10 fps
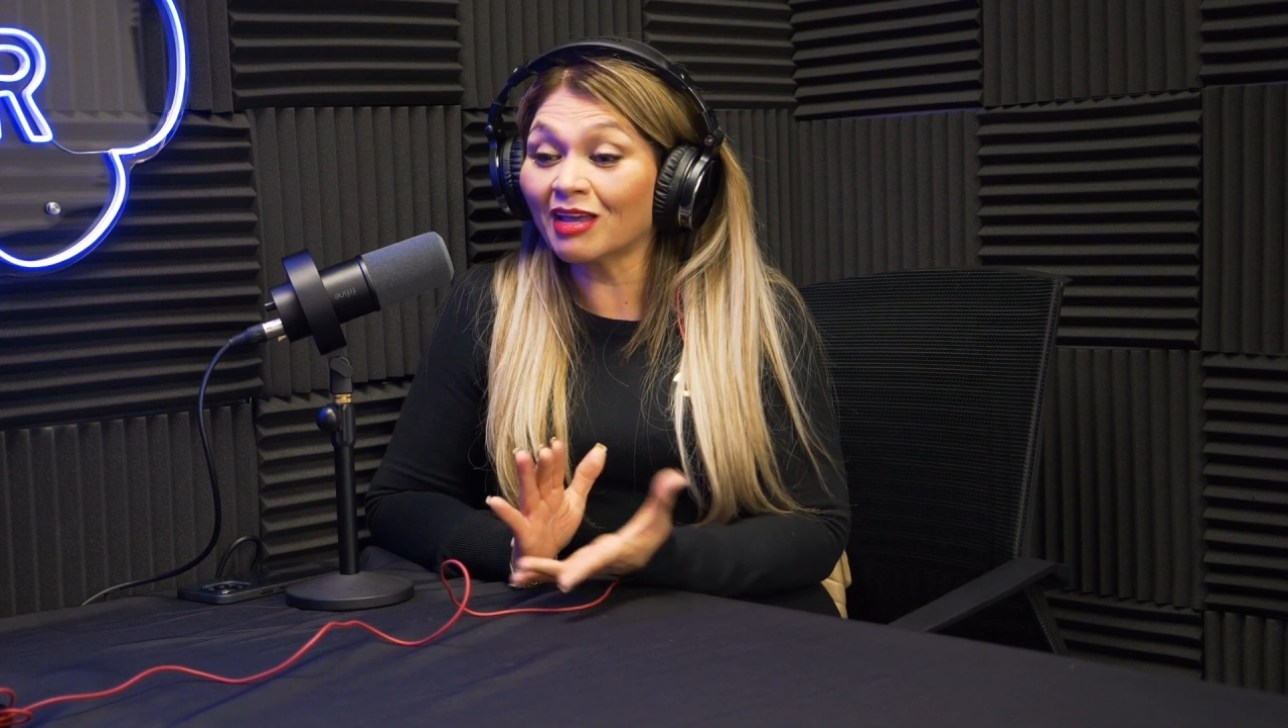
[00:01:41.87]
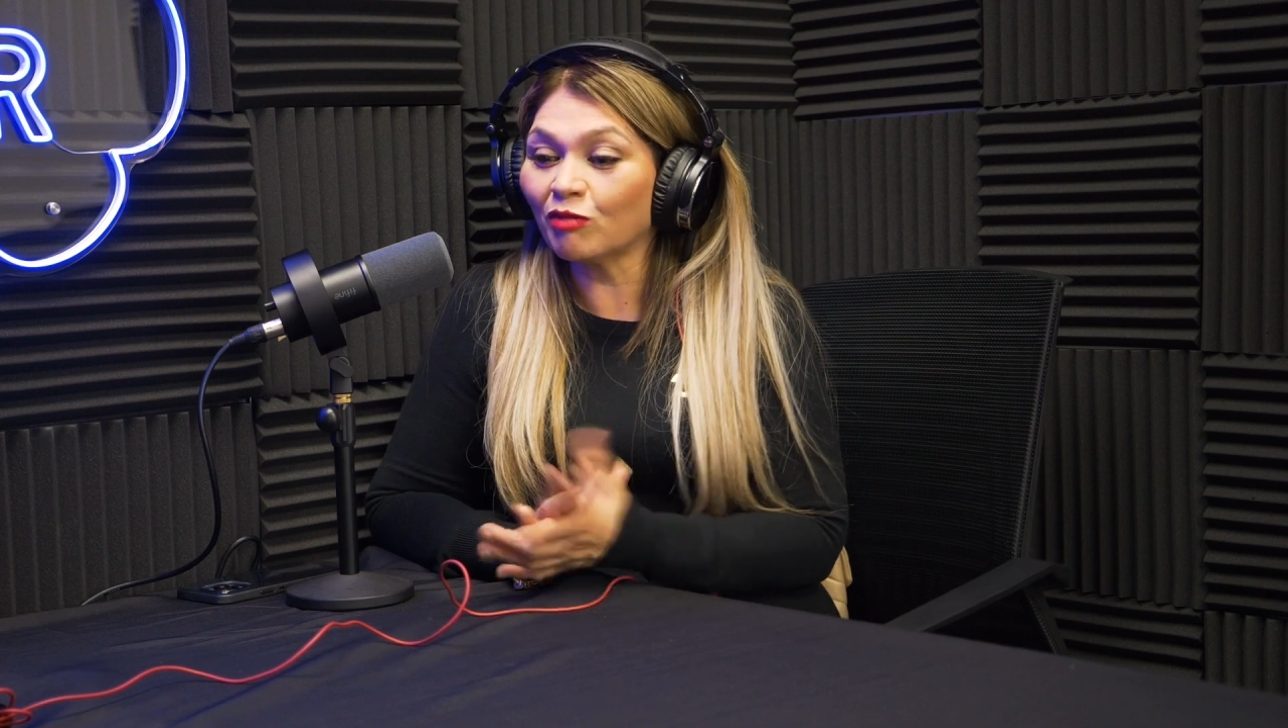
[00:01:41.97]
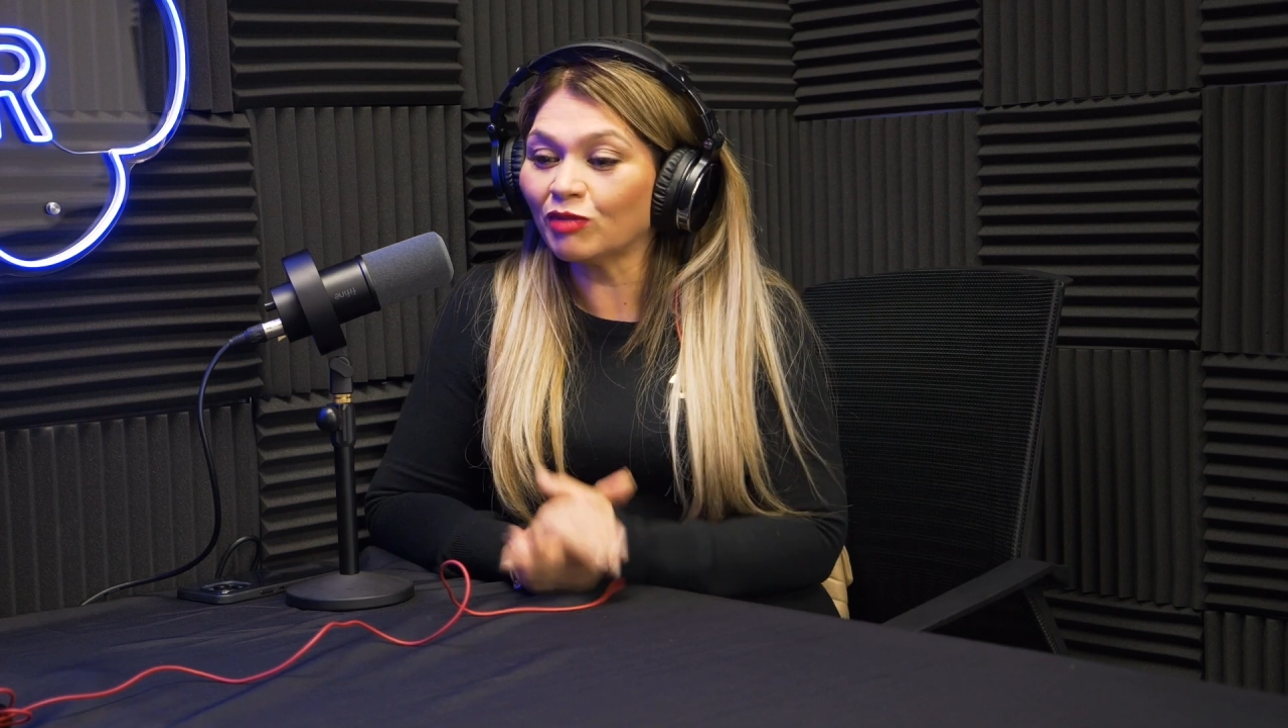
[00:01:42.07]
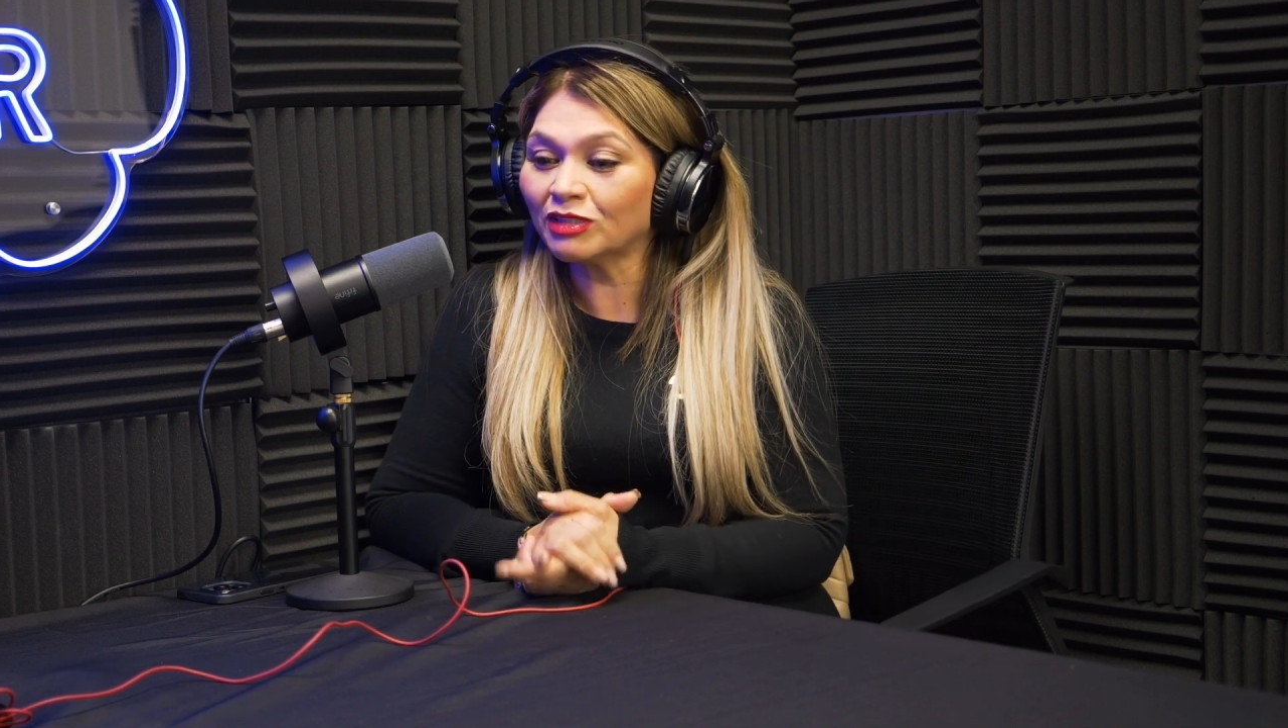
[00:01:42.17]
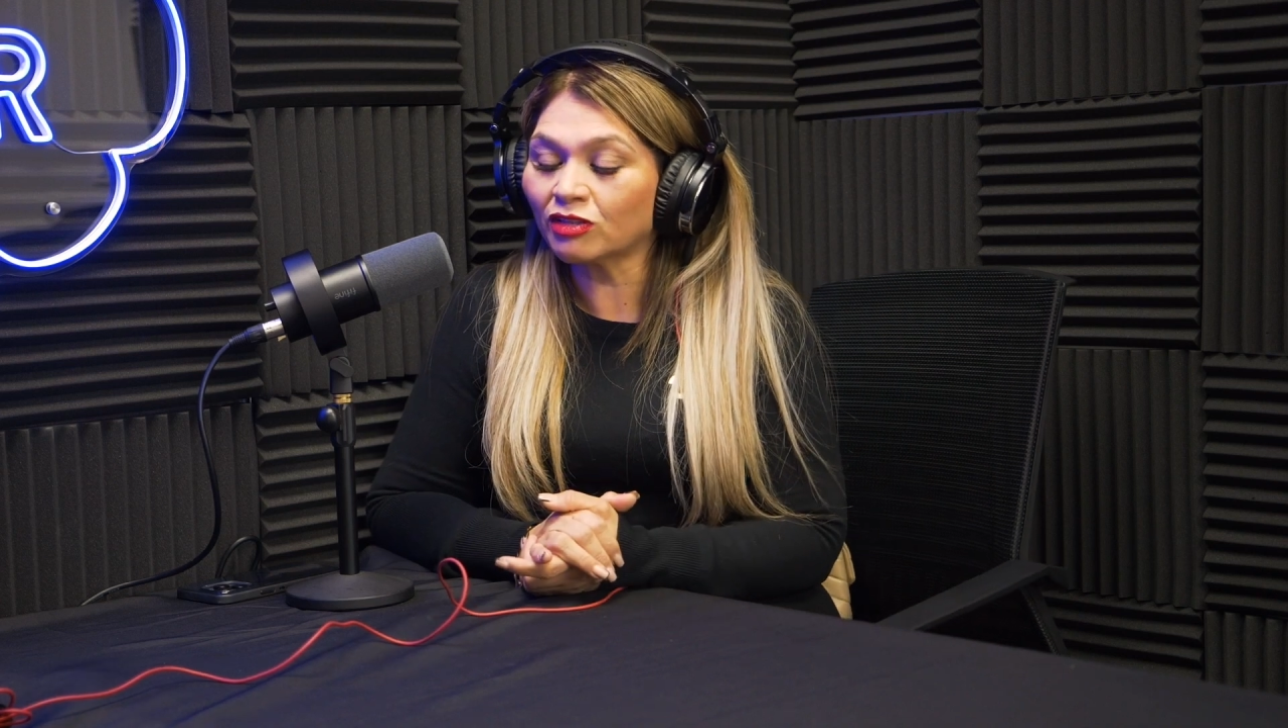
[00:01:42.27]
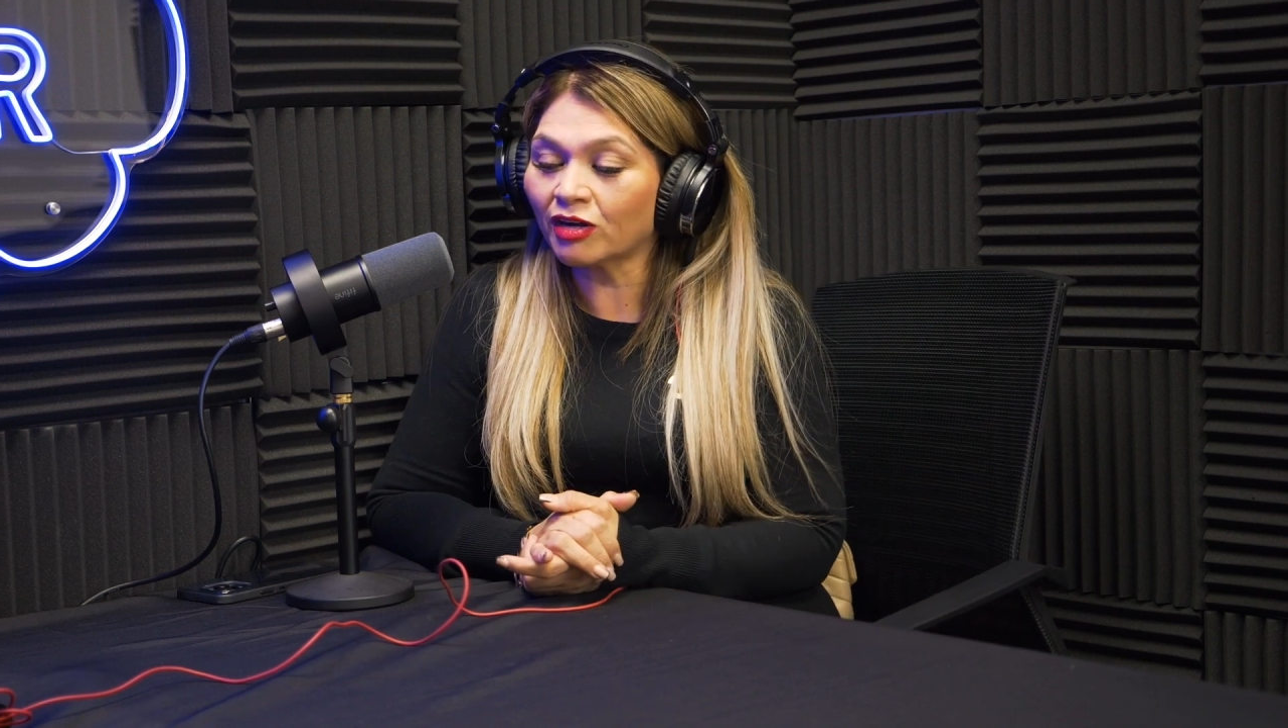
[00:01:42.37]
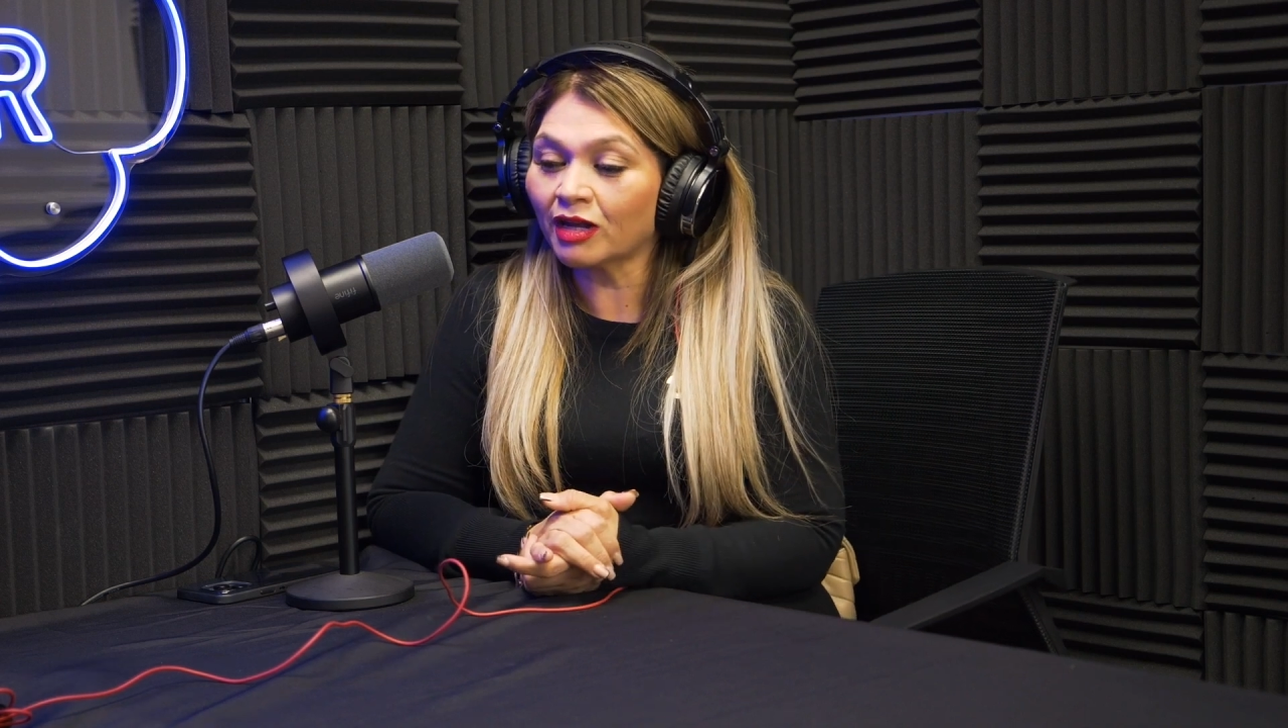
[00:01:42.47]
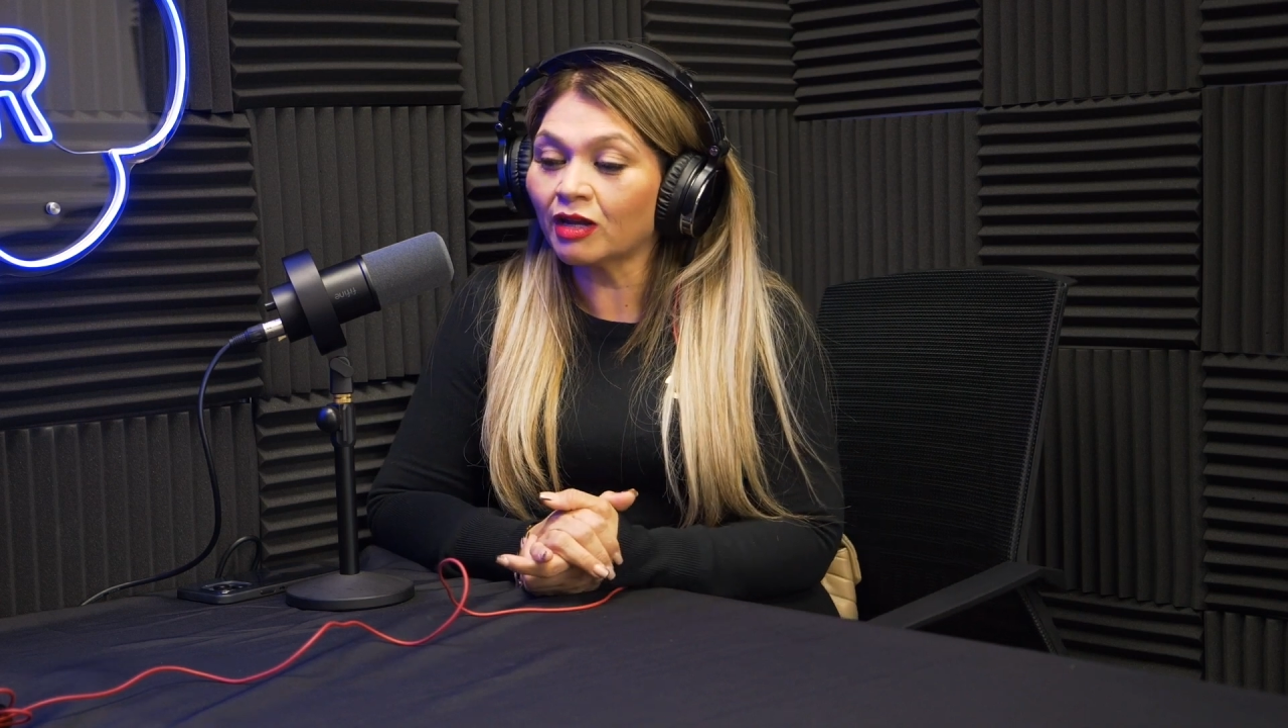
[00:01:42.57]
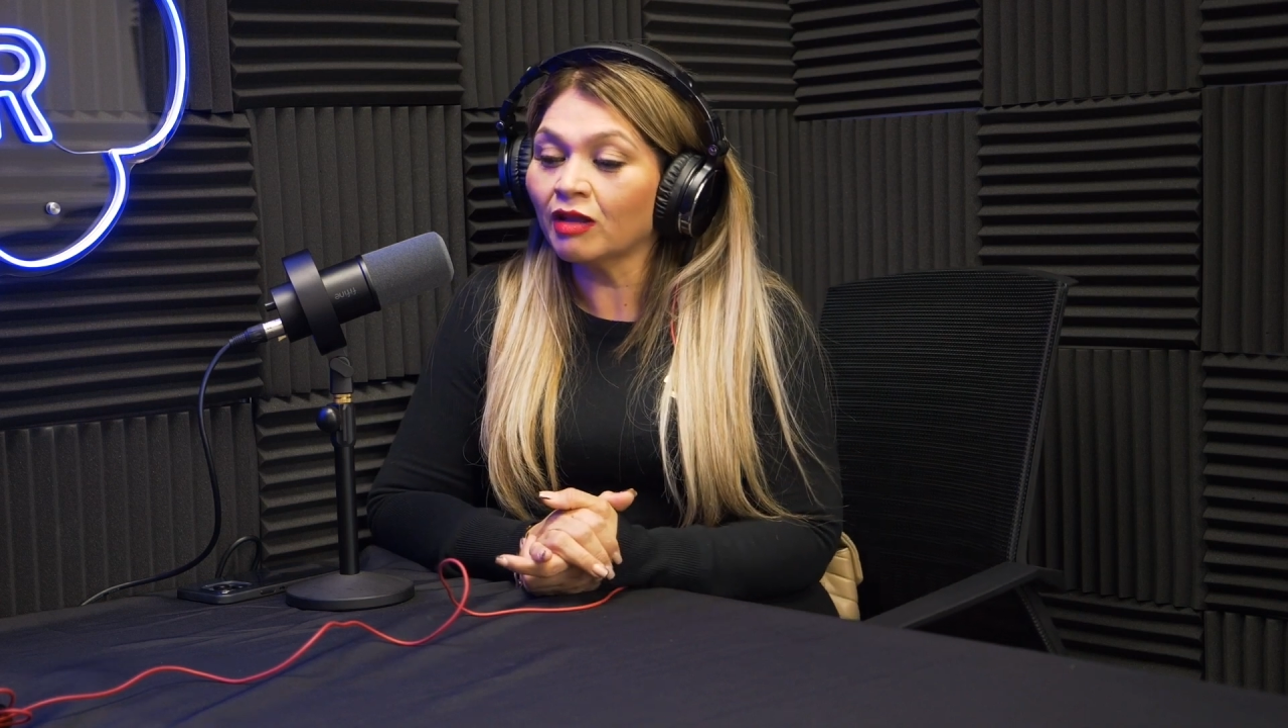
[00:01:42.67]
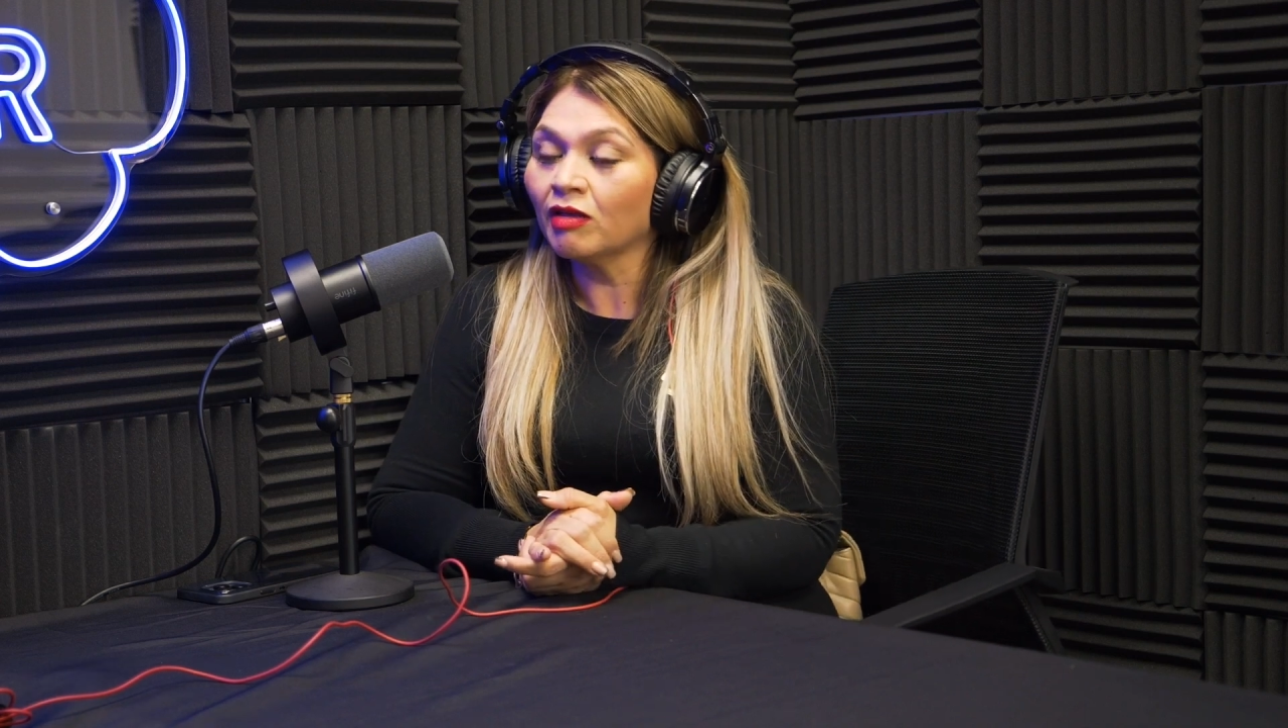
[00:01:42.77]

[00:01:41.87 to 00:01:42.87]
and we started